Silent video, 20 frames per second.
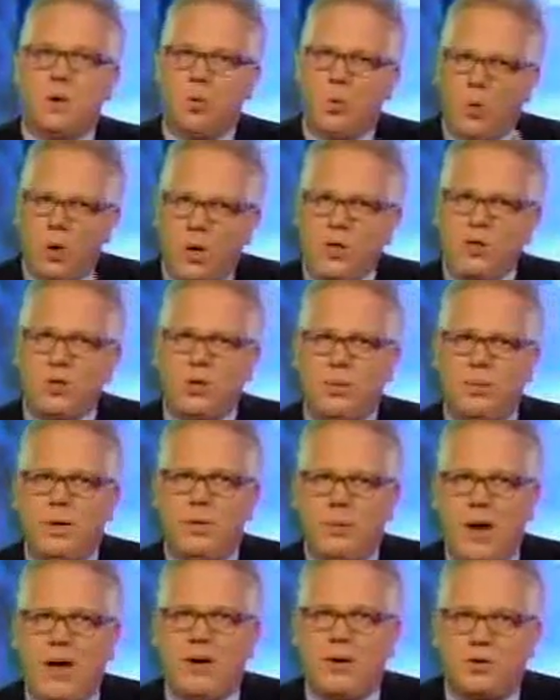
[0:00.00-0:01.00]
One German
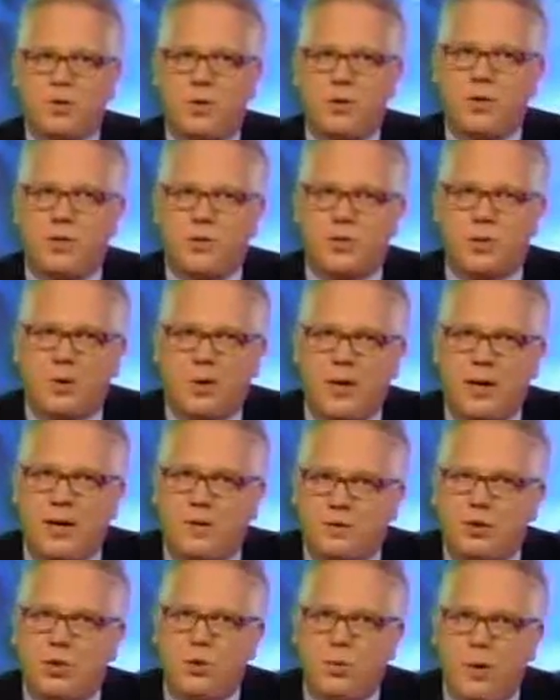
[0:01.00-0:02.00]
writer told the story
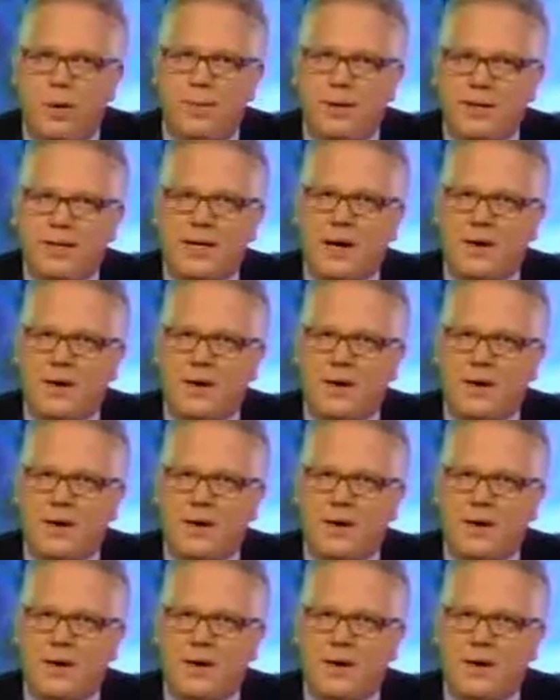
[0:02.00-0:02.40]
of two women